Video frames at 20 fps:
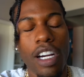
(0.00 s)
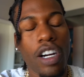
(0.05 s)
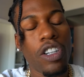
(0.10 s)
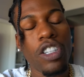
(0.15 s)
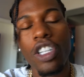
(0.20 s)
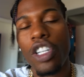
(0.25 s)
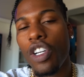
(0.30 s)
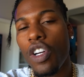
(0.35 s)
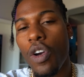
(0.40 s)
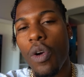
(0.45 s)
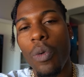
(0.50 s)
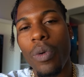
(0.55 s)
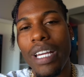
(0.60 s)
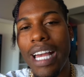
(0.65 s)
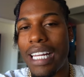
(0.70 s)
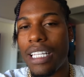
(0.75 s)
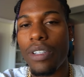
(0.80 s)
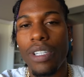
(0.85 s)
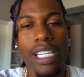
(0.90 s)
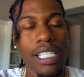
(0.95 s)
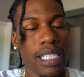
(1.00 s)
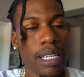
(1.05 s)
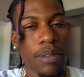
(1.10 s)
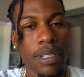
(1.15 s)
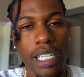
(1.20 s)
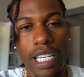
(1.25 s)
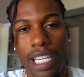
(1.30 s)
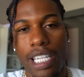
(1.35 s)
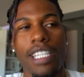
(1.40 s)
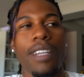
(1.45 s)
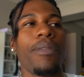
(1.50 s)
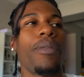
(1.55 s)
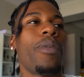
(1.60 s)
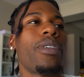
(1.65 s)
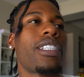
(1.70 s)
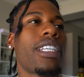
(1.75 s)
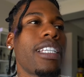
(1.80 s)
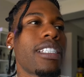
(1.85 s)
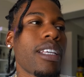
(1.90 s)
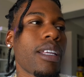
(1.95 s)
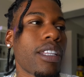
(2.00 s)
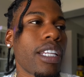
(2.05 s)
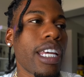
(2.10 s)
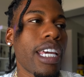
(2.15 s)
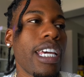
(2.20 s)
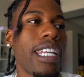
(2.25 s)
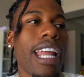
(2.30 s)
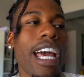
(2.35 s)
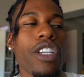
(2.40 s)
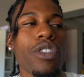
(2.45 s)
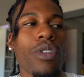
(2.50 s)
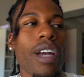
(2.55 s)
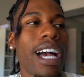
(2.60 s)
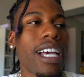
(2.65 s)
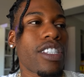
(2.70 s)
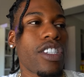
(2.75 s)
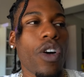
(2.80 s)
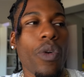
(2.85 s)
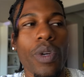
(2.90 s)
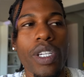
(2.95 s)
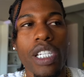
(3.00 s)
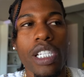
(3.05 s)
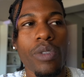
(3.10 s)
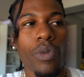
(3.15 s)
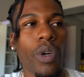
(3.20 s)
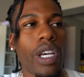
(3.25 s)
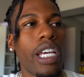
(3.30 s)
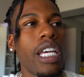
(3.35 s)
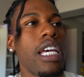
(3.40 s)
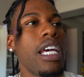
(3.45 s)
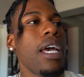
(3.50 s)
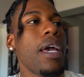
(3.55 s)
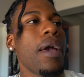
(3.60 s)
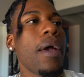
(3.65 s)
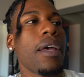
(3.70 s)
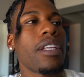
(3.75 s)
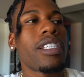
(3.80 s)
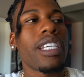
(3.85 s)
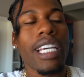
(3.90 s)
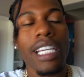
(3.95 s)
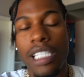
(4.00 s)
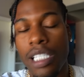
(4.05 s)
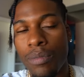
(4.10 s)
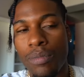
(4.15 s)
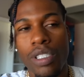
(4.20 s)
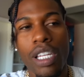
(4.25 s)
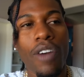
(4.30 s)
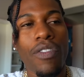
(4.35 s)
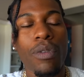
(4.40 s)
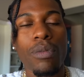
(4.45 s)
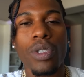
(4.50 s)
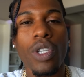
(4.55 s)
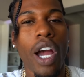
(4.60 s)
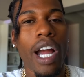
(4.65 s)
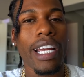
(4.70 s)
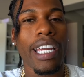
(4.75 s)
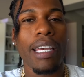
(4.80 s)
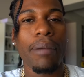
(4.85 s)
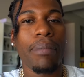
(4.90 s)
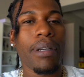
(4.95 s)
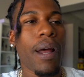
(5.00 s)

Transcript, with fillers: go we got to go get something to eat. Then we went to get something to eat, and as you guys know, we just went to get some stuff from Target.